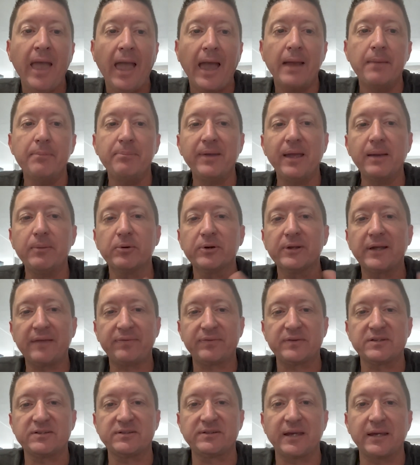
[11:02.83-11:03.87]
and be able to
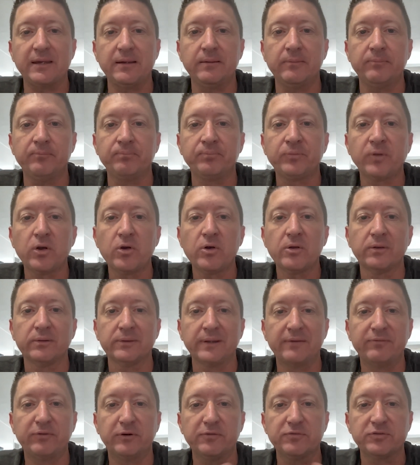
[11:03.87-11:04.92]
get the same
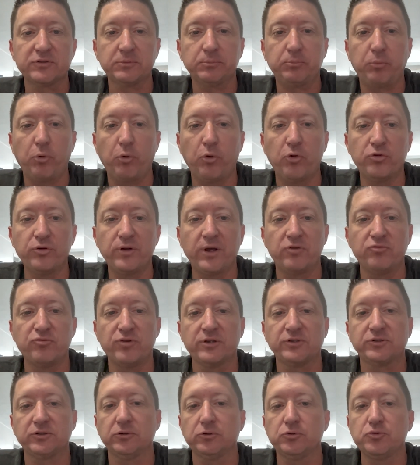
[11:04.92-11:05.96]
level of support and
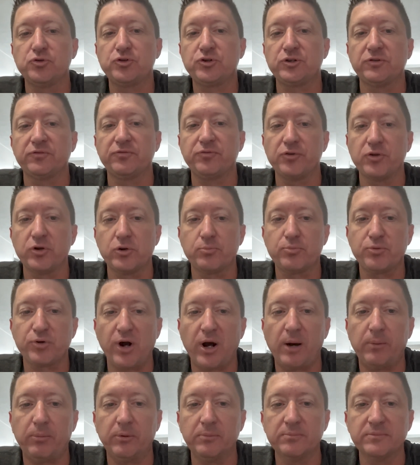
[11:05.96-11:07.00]
resolution for their
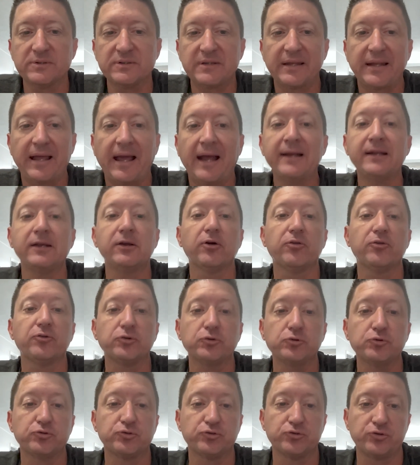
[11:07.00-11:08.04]
problems that any other
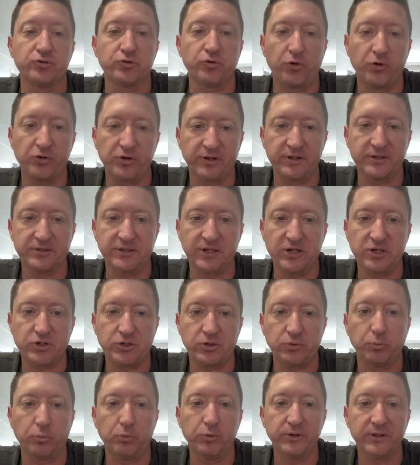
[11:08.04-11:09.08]
user in your
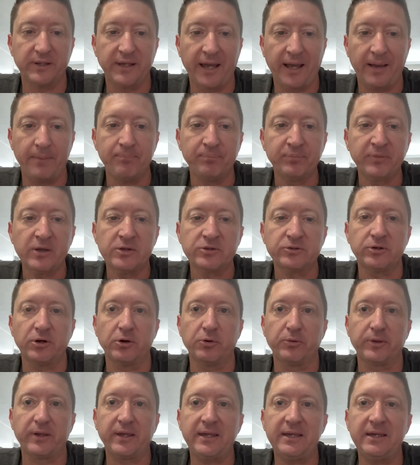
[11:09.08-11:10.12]
organization would get.
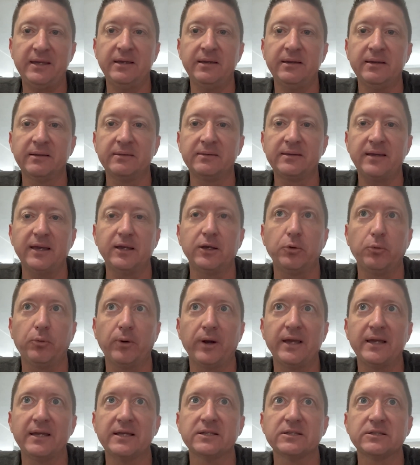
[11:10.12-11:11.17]
So the key
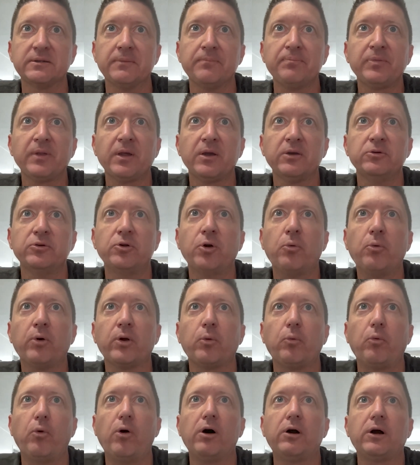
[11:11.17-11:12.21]
takeaway is you don't
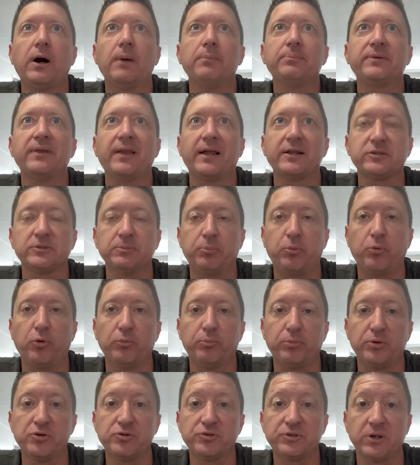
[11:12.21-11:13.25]
want to walk up to that
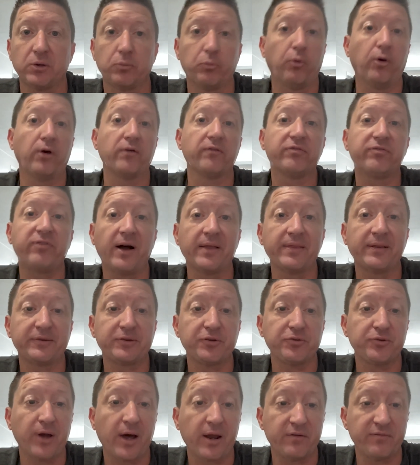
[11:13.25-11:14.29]
support person, one, find that
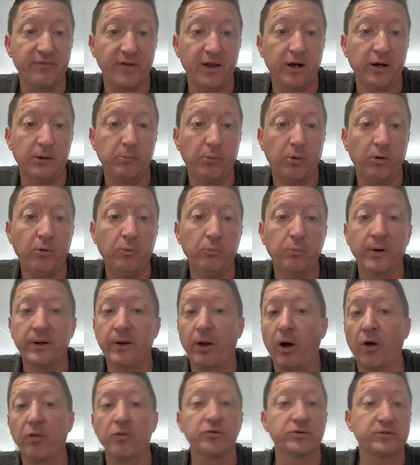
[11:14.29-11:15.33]
they're not available
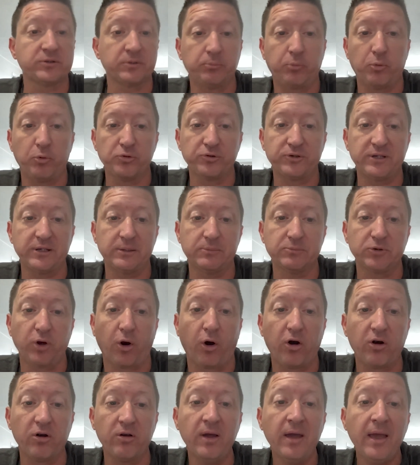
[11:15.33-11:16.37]
when other support teams
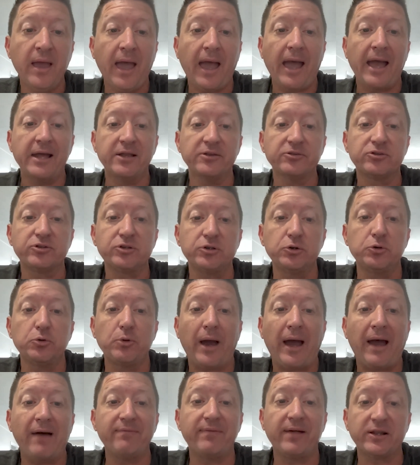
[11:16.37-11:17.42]
are, and two,
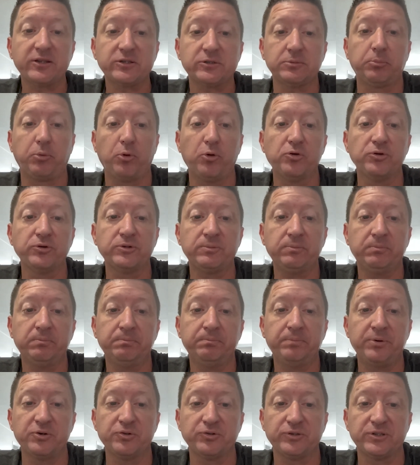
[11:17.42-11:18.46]
have that support
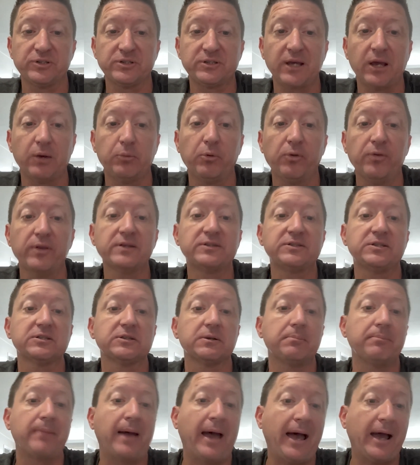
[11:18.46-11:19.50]
person say, well, this is
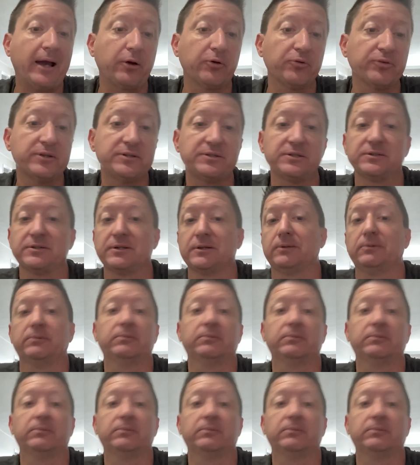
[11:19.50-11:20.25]
a Mac or this is